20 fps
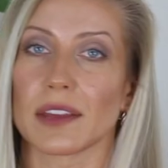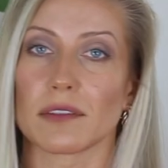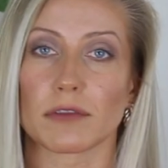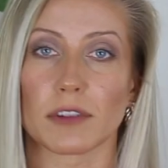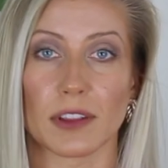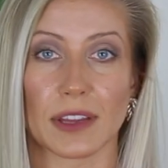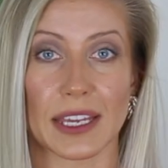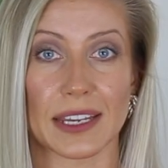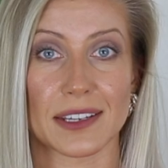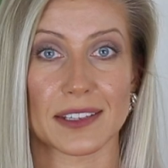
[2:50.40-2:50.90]
And
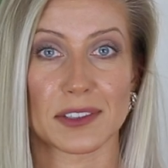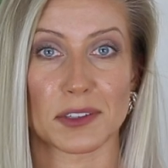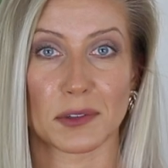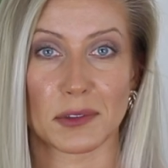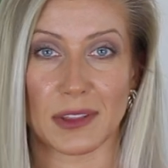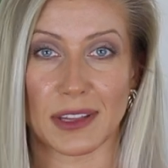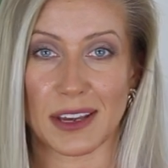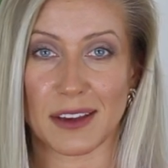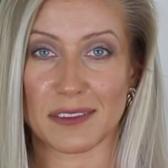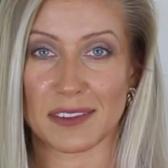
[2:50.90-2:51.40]
for ladies who
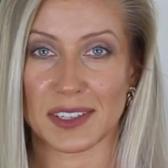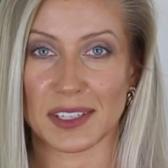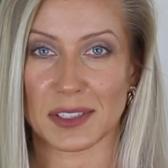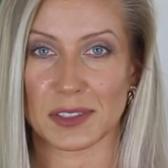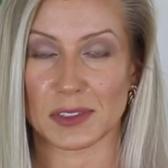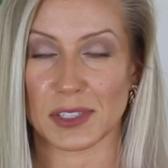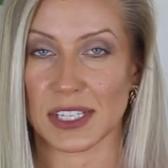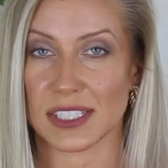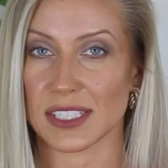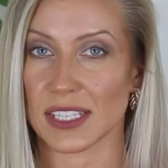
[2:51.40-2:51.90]
love their
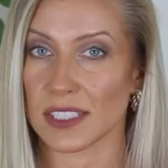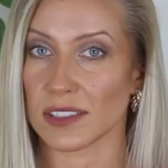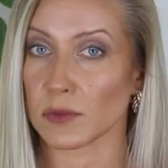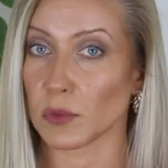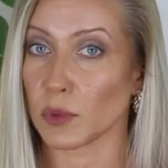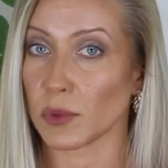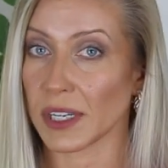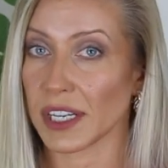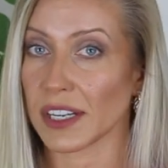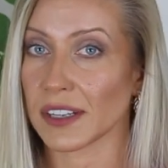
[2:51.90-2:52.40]
dresses,
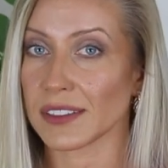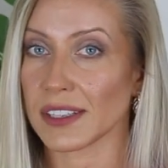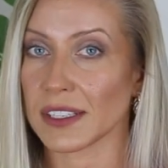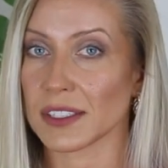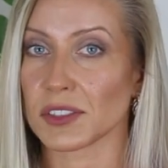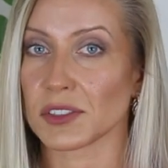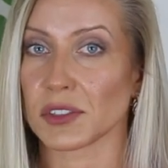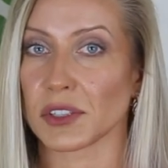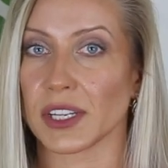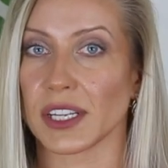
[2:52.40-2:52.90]
wear
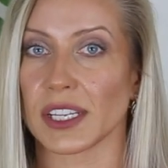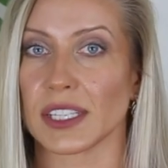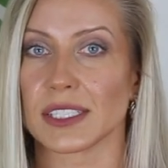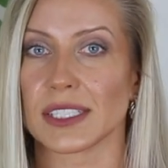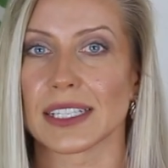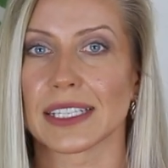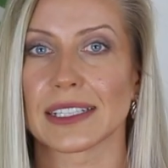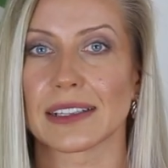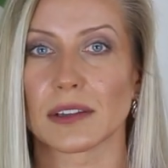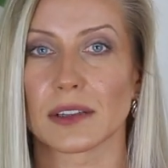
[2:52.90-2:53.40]
this
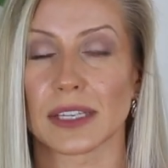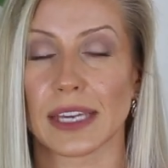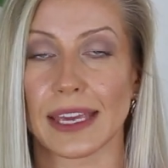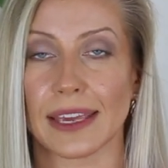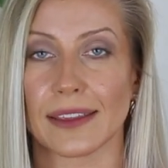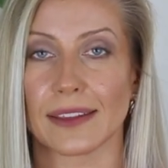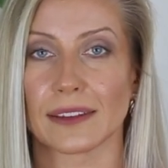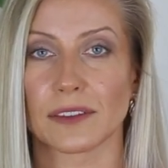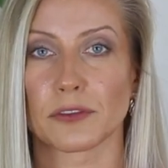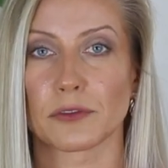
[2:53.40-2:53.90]
trend
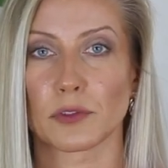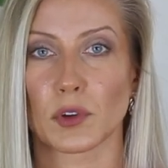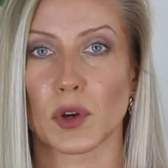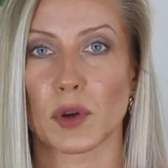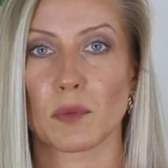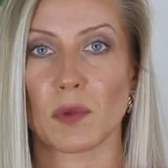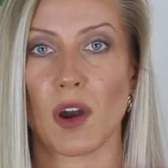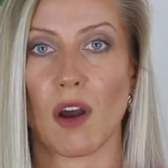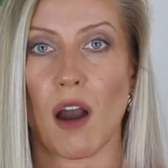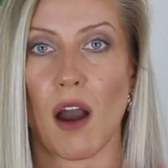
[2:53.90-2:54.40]
in
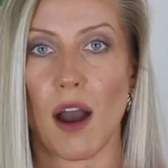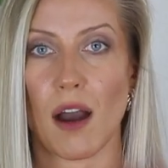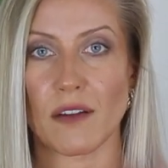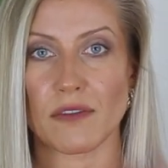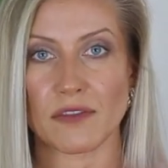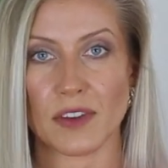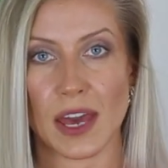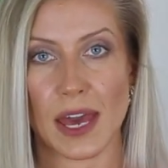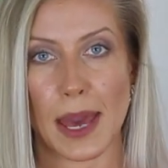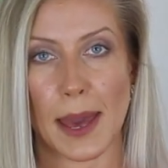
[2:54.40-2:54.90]
form
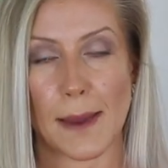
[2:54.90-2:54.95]
of